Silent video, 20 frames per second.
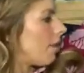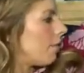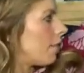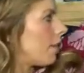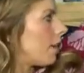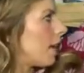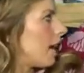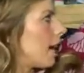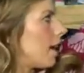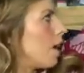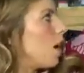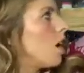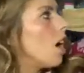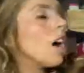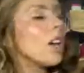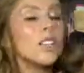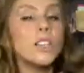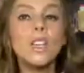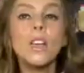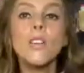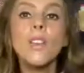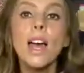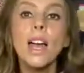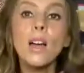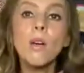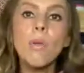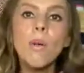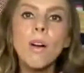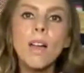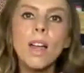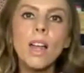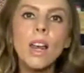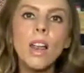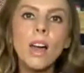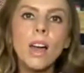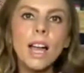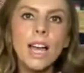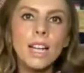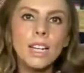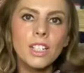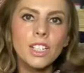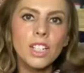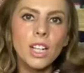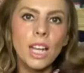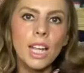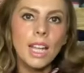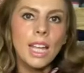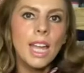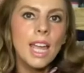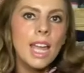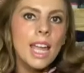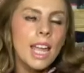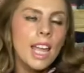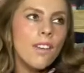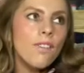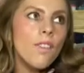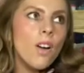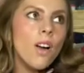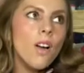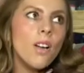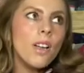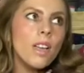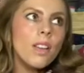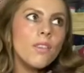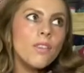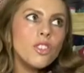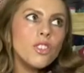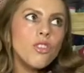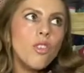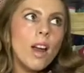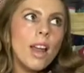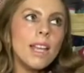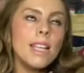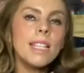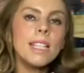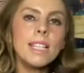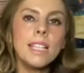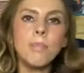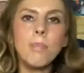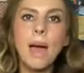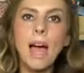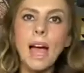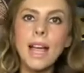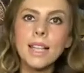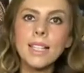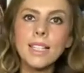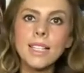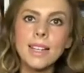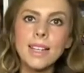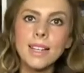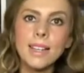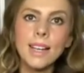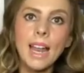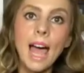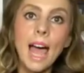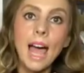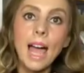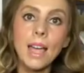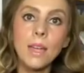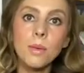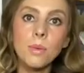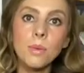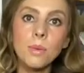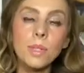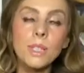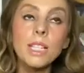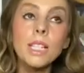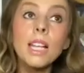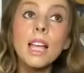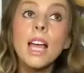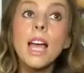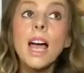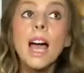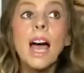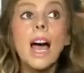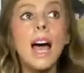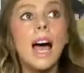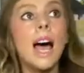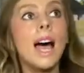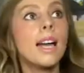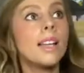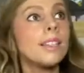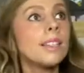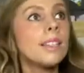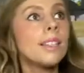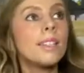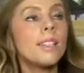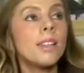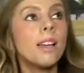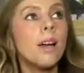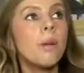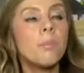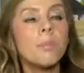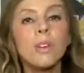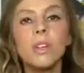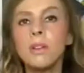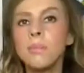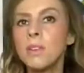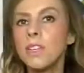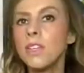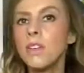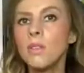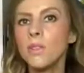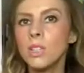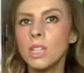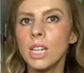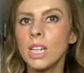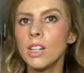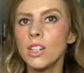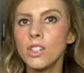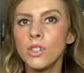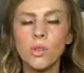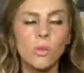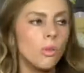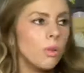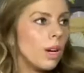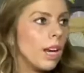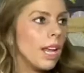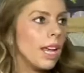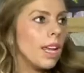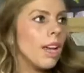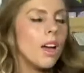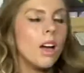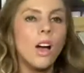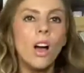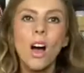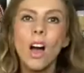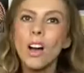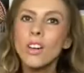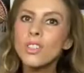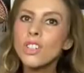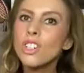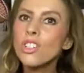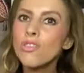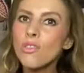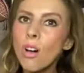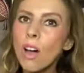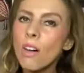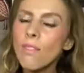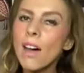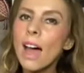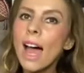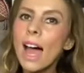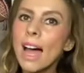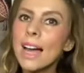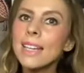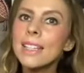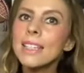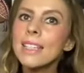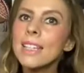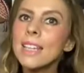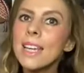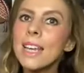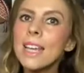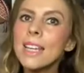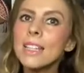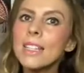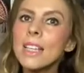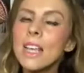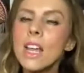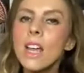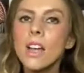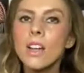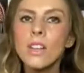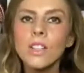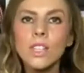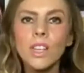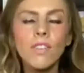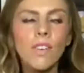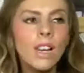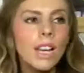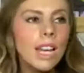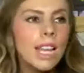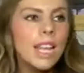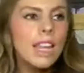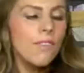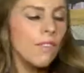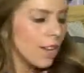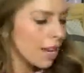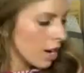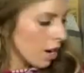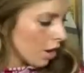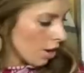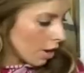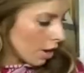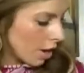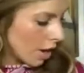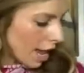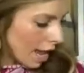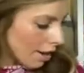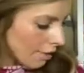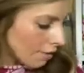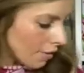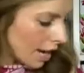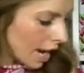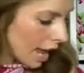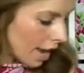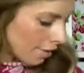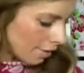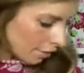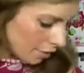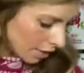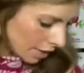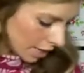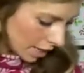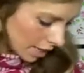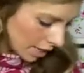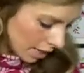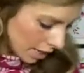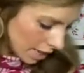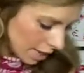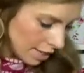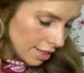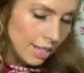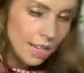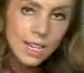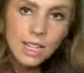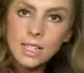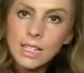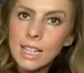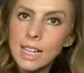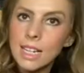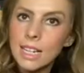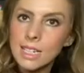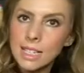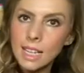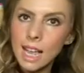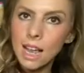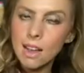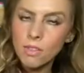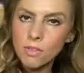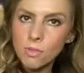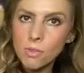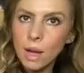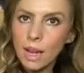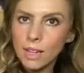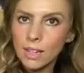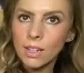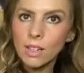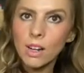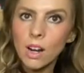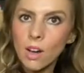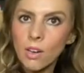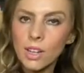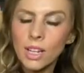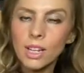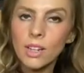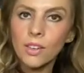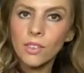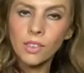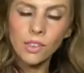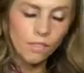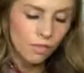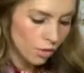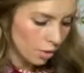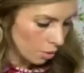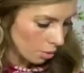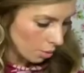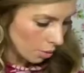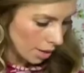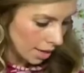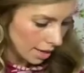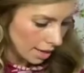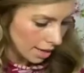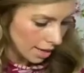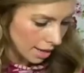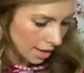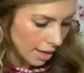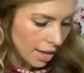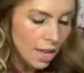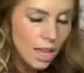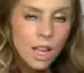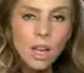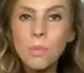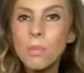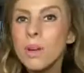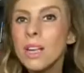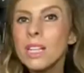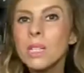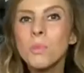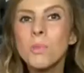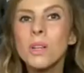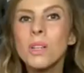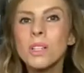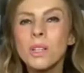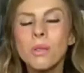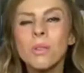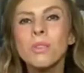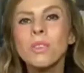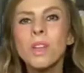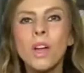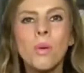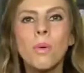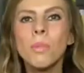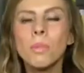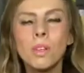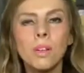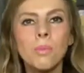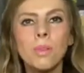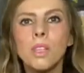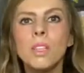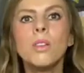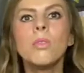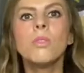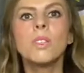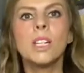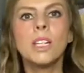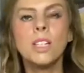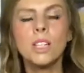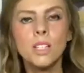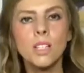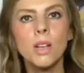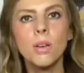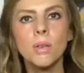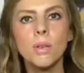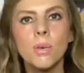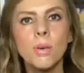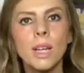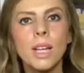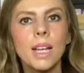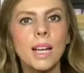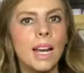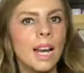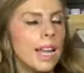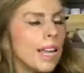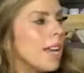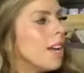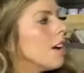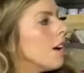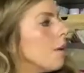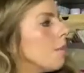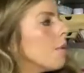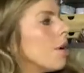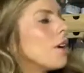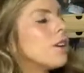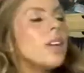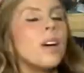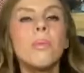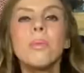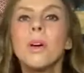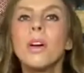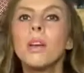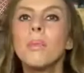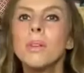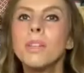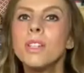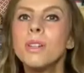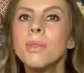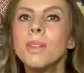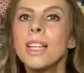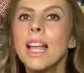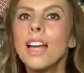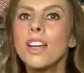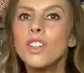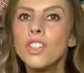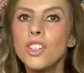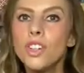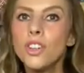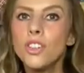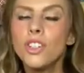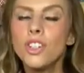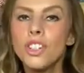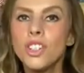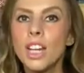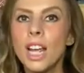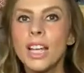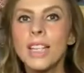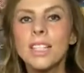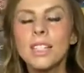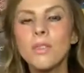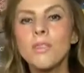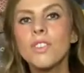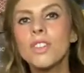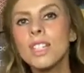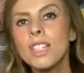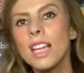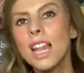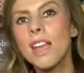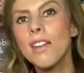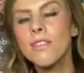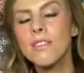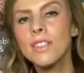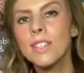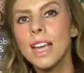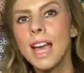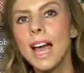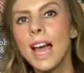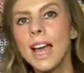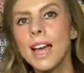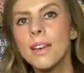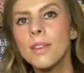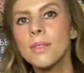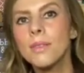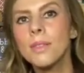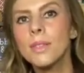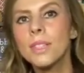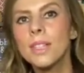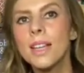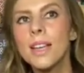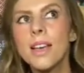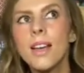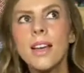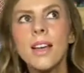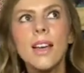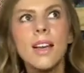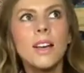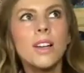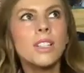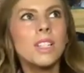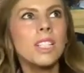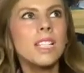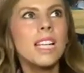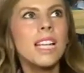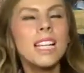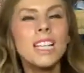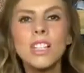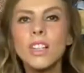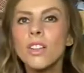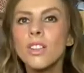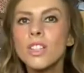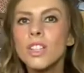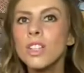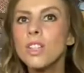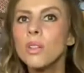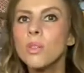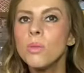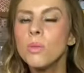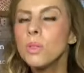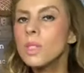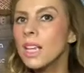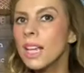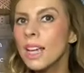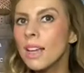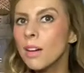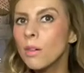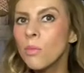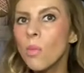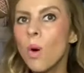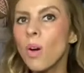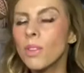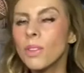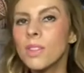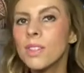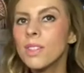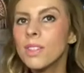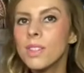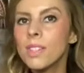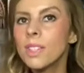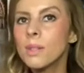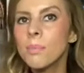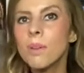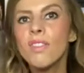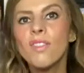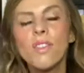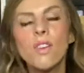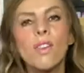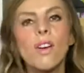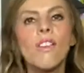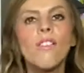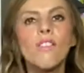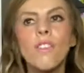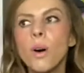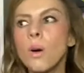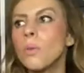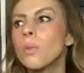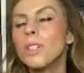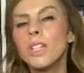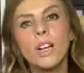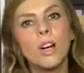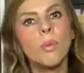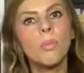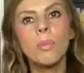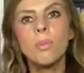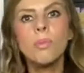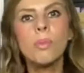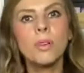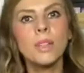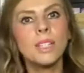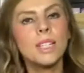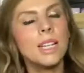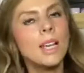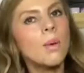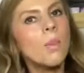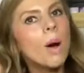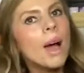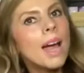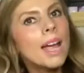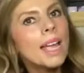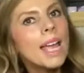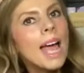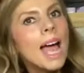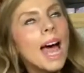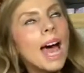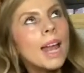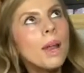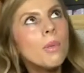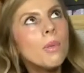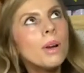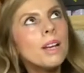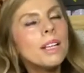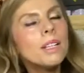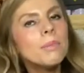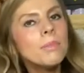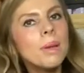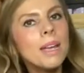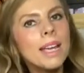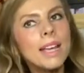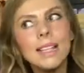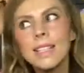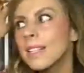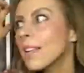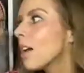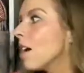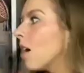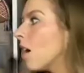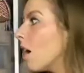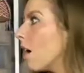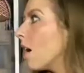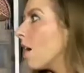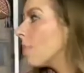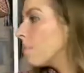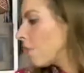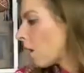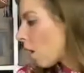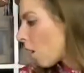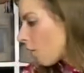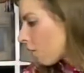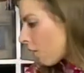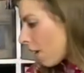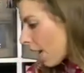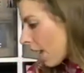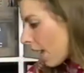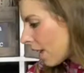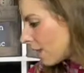for now. I do that quite a lot actually. If I've traced a pattern out and I'm going to be using it shortly, I'd just rather hang it because if I leave it like I have left the Nina Lee South Bank lying on the floor here but it's because I know I'm going to be using it so quickly but I know I'm not going to be doing that just yet so I've just left it out because I'd at least like to use it once before I fold it up and put it away and I will admit um, I've run out of